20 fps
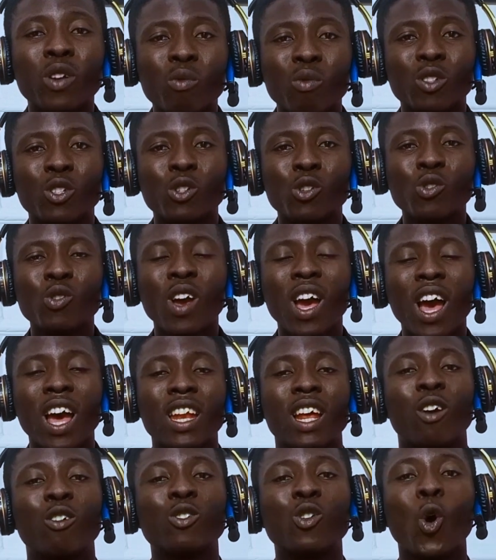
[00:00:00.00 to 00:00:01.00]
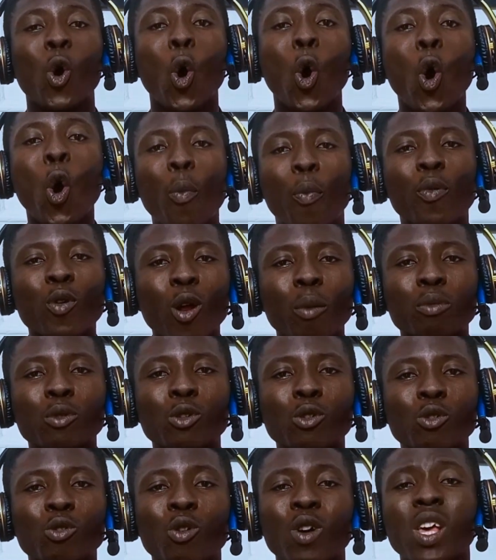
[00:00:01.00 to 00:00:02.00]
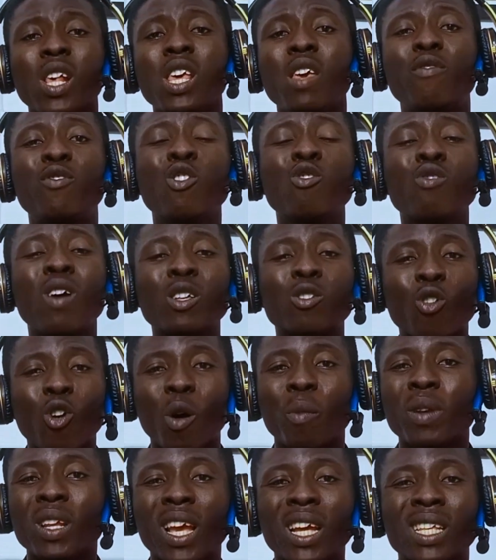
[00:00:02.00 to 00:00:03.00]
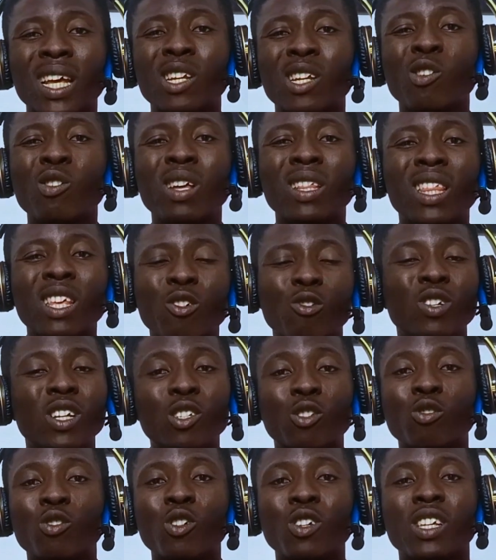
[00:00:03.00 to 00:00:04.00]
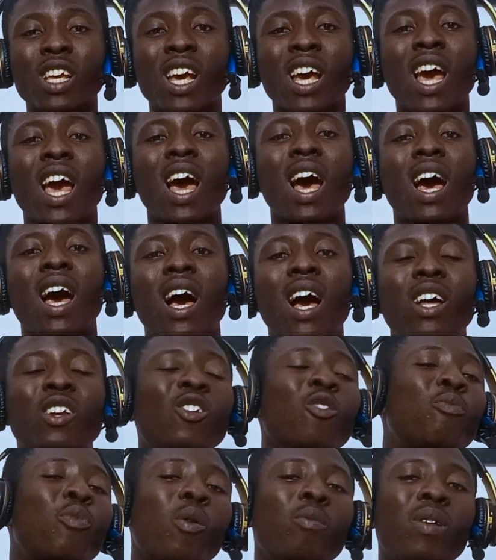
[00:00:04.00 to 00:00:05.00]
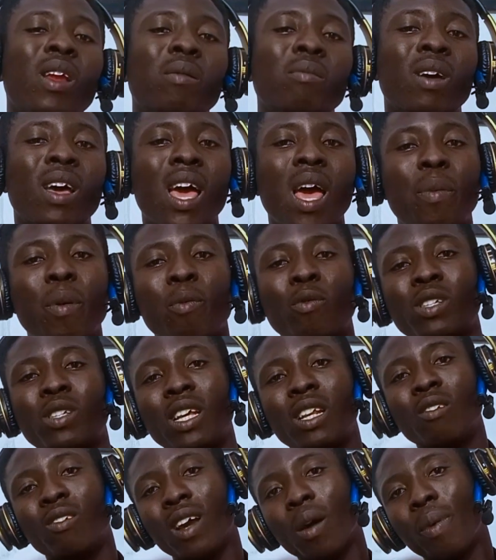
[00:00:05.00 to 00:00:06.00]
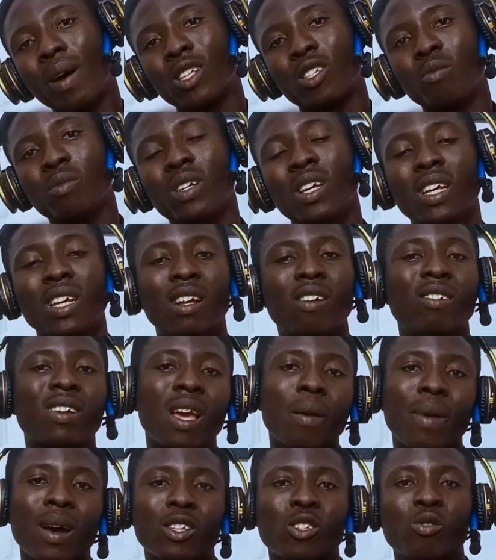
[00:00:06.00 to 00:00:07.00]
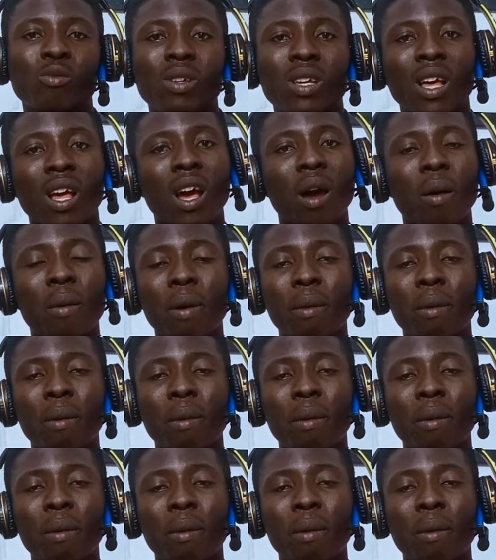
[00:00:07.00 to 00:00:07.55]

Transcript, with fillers: free with you and they're going to open up to you if you don't know how to communicate and the only thing you need to do is uh, no problem and people say they'll get back to me they don't get back to me blah,